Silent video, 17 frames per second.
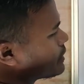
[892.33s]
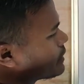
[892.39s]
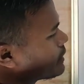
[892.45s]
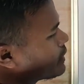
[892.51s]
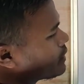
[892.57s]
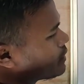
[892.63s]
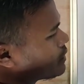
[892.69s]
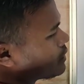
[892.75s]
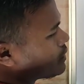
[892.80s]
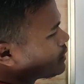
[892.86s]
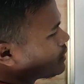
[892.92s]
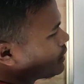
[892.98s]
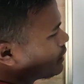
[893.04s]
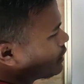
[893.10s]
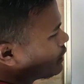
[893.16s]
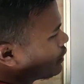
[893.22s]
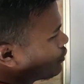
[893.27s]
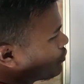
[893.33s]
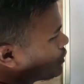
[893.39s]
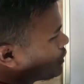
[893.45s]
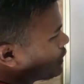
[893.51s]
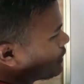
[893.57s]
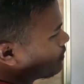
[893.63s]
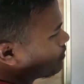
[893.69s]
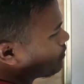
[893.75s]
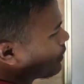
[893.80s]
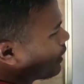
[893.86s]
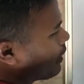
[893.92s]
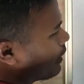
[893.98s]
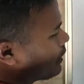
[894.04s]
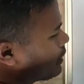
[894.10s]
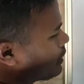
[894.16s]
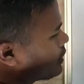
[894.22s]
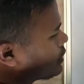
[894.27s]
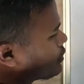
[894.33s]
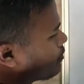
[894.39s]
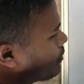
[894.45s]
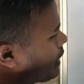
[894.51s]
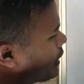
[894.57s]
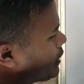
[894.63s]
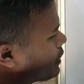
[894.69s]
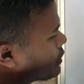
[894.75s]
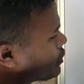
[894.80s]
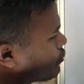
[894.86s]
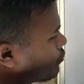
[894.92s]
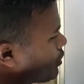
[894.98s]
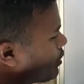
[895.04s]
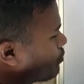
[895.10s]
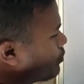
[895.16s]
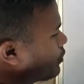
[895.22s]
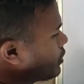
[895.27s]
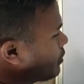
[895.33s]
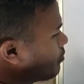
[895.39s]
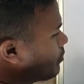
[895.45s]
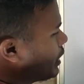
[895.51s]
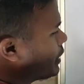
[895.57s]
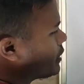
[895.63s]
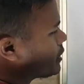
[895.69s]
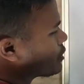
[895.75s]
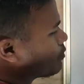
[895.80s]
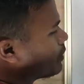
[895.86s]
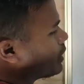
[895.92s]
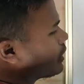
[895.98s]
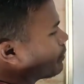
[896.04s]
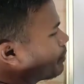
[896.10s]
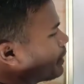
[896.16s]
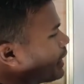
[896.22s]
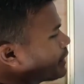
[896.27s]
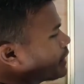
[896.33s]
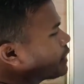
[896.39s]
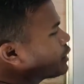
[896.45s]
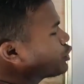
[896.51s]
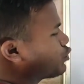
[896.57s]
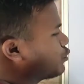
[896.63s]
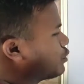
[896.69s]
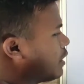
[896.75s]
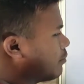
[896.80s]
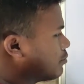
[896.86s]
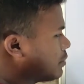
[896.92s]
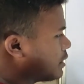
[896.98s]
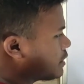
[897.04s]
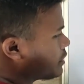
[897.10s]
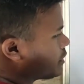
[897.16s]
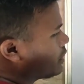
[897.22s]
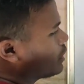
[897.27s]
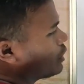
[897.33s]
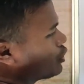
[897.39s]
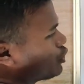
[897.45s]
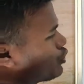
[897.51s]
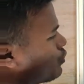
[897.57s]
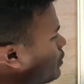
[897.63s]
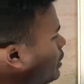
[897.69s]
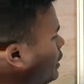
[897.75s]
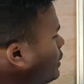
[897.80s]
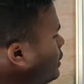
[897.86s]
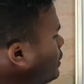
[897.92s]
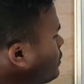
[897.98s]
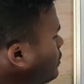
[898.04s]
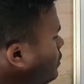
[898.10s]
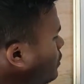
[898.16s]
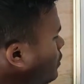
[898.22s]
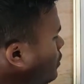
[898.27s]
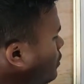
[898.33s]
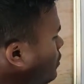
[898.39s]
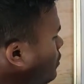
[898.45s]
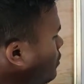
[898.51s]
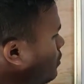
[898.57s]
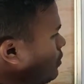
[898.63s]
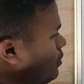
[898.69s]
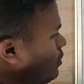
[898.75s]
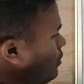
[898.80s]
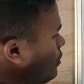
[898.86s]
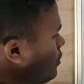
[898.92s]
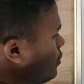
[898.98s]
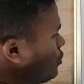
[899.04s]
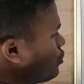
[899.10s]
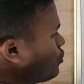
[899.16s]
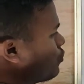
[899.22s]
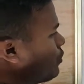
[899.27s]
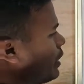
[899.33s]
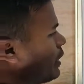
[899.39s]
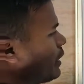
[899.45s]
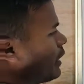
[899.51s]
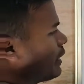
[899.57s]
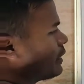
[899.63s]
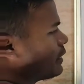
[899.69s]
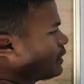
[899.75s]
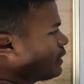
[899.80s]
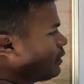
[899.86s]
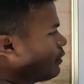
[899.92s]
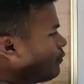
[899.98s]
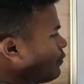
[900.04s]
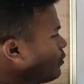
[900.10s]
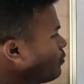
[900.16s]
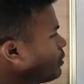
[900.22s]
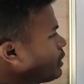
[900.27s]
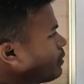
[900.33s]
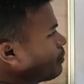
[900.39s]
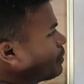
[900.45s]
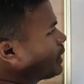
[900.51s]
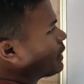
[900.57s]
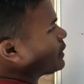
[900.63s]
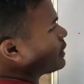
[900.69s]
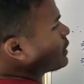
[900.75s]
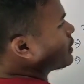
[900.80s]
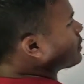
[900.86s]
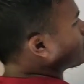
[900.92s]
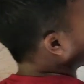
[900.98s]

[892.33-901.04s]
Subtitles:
since here you see it is minus, you can put in minus, multiply it any two numbers to get it. 2 and 90, if you multiply it,